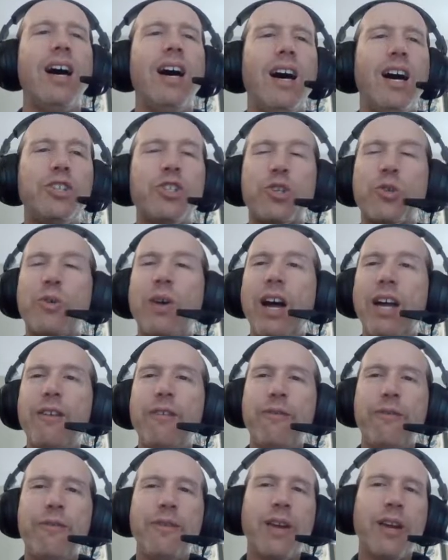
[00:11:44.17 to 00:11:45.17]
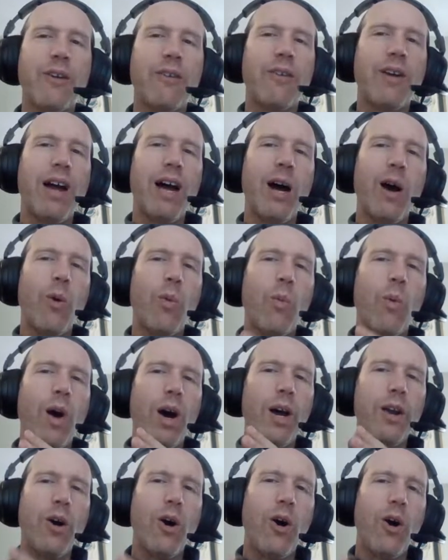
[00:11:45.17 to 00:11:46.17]
try to figure out
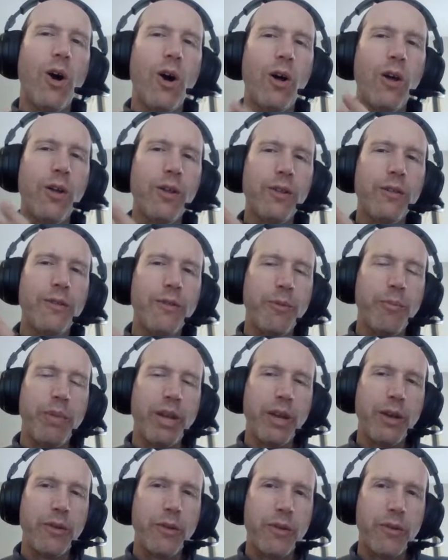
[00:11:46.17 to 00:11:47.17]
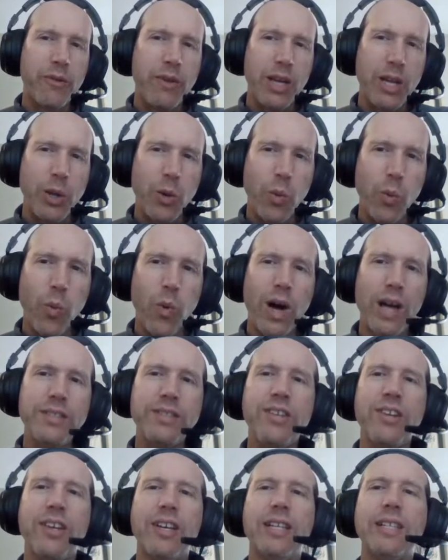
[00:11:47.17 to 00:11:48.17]
what all of the big three
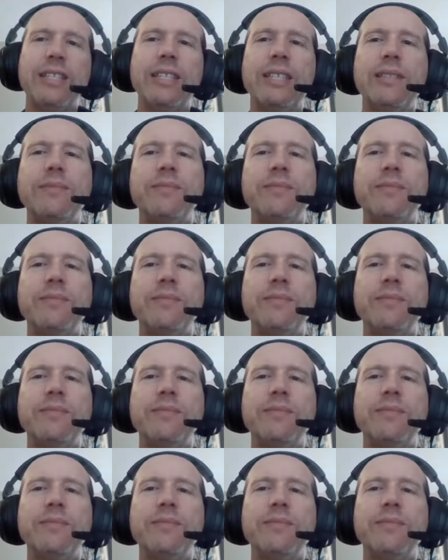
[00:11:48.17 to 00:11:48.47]
wanted,